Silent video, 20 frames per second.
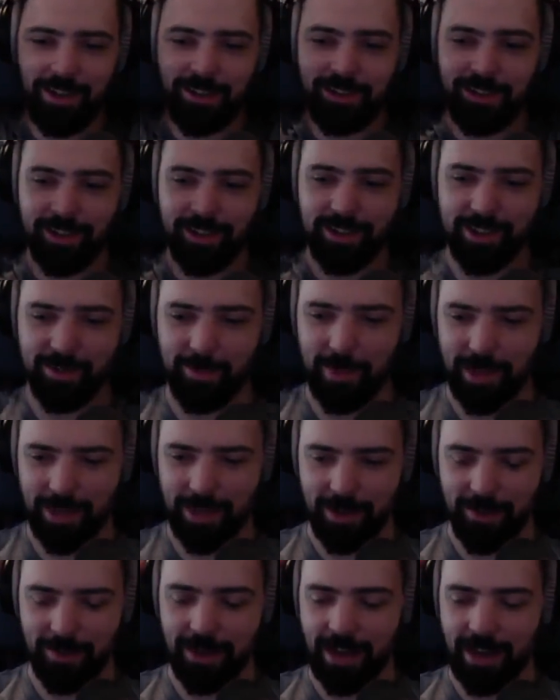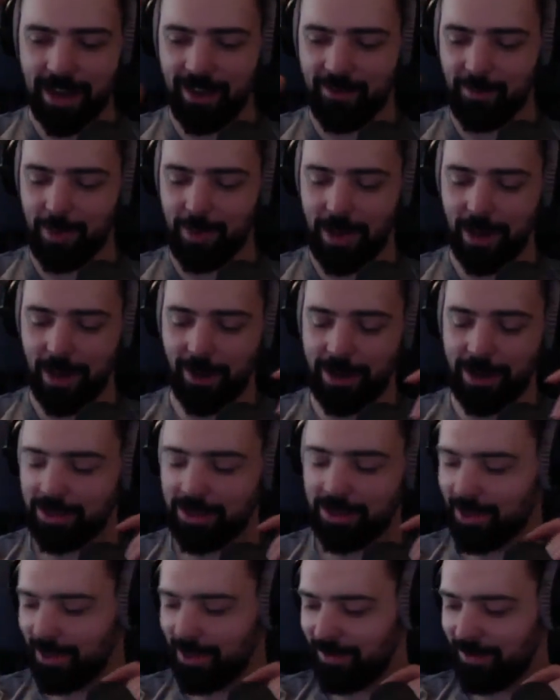it's like this big kind of bearing
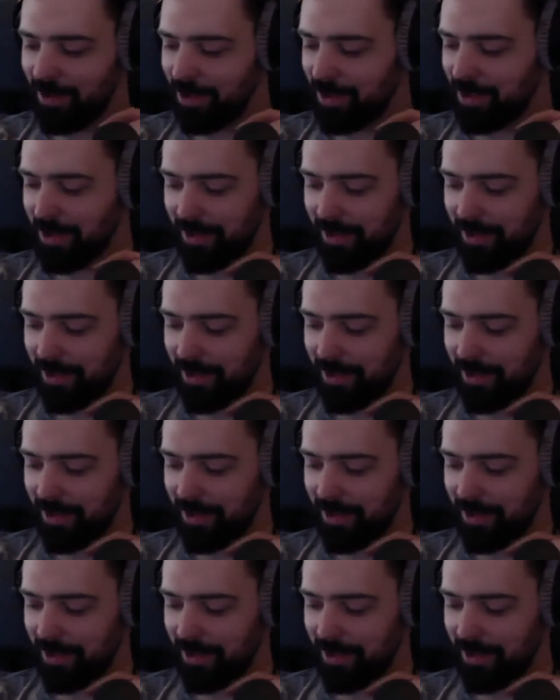surface.